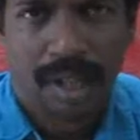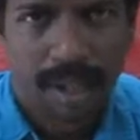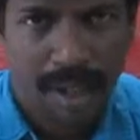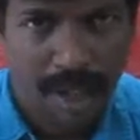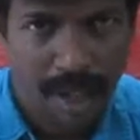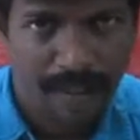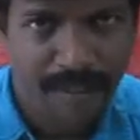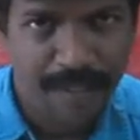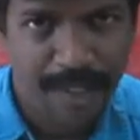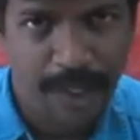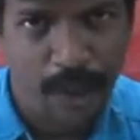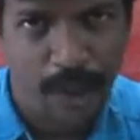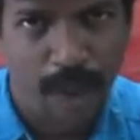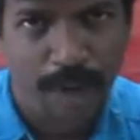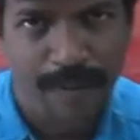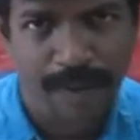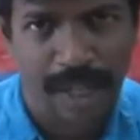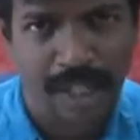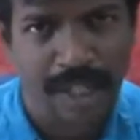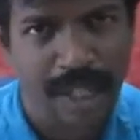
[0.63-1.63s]
Now we go
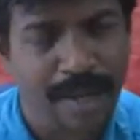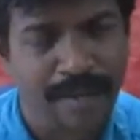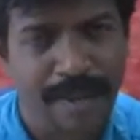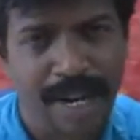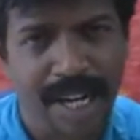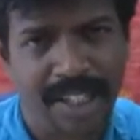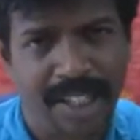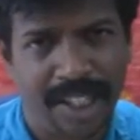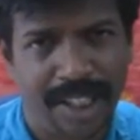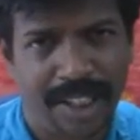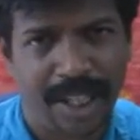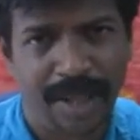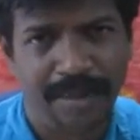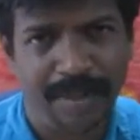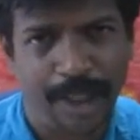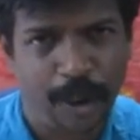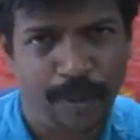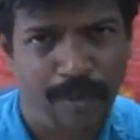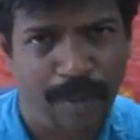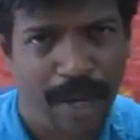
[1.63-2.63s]
for the demonstration of
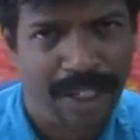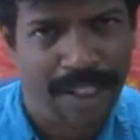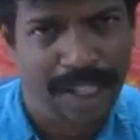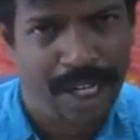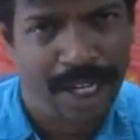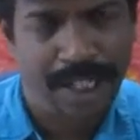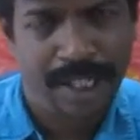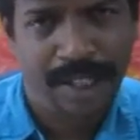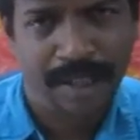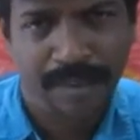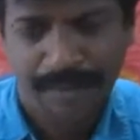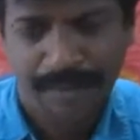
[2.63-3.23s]
this project.